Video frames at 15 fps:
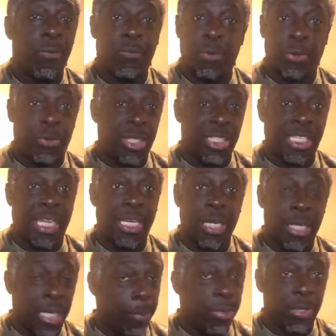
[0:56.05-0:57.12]
Fiorentina, a
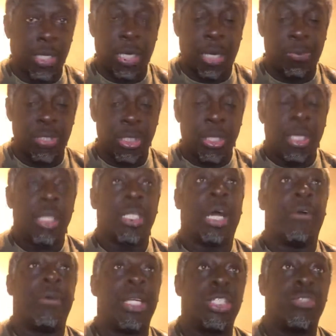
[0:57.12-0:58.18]
number of clubs
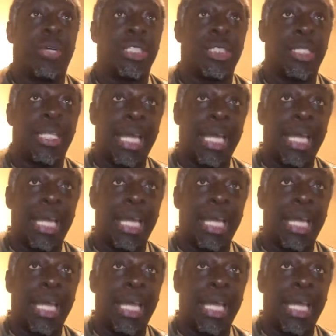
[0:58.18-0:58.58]
that are interested.